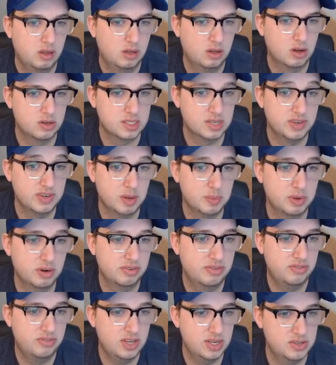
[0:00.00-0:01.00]
I also have a number of
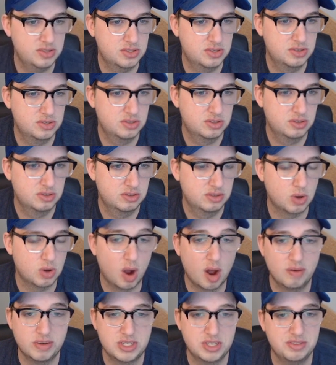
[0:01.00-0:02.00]
feats. So
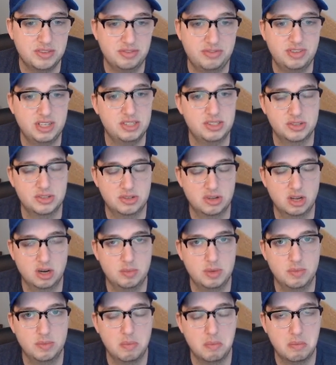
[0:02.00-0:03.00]
obviously feats is going to
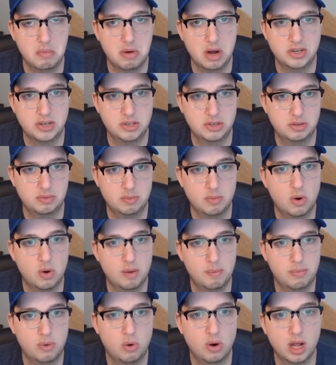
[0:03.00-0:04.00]
be much more
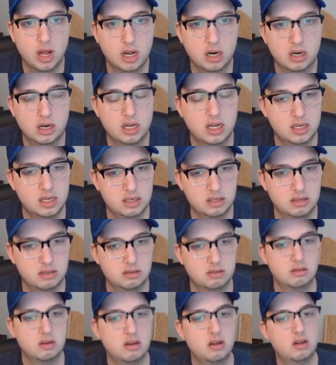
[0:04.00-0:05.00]
important in